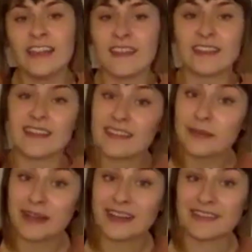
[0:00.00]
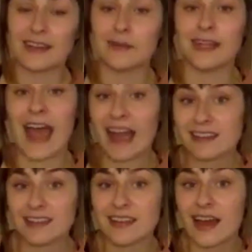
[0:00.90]
That doesn't mean it's gonna be
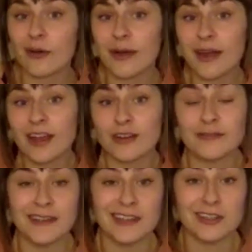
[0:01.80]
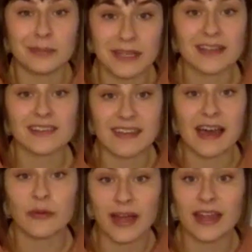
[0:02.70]
acting that way or feeding your plants
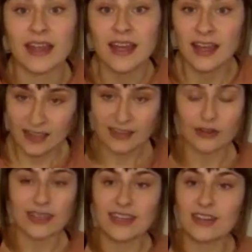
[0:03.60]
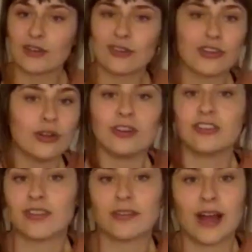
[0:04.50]
that way. And so getting those 2
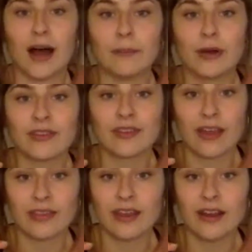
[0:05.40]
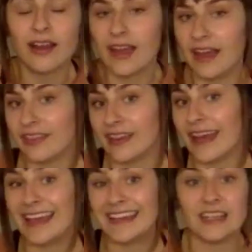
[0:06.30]
inches of compost on there and then
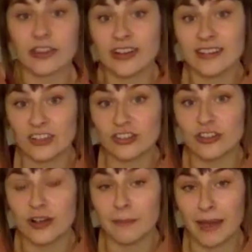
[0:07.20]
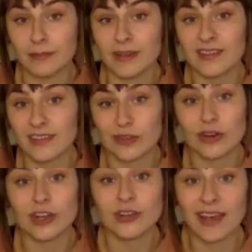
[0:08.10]
any other additional amendments the
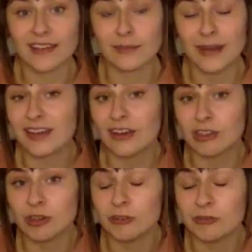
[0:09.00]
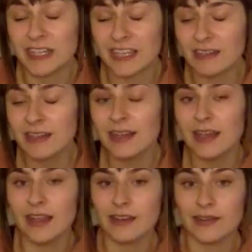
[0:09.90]
soil test may tell you you need
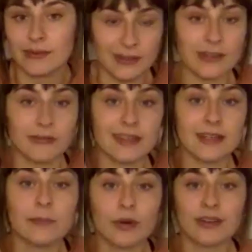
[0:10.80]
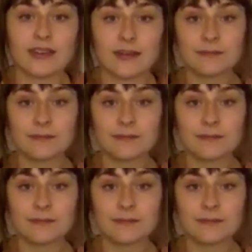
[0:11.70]
is really, really important.